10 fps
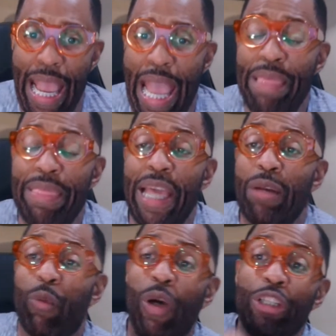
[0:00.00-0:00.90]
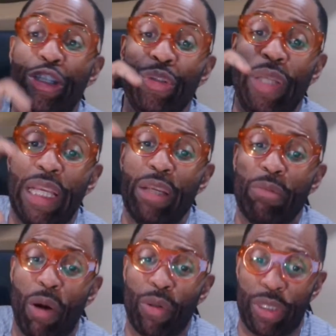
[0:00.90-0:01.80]
and then once you get
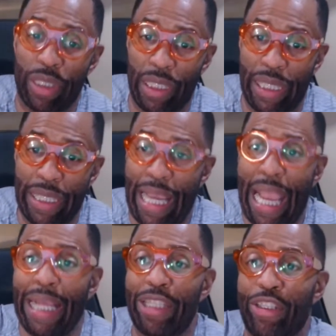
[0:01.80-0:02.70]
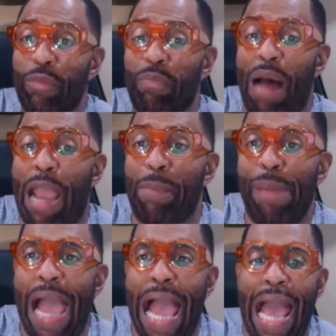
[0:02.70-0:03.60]
emotionally engaged, you
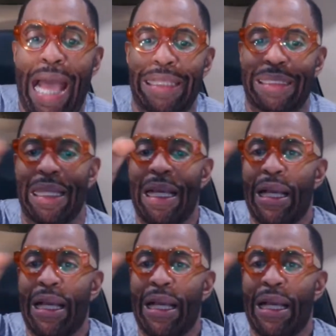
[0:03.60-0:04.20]
bypass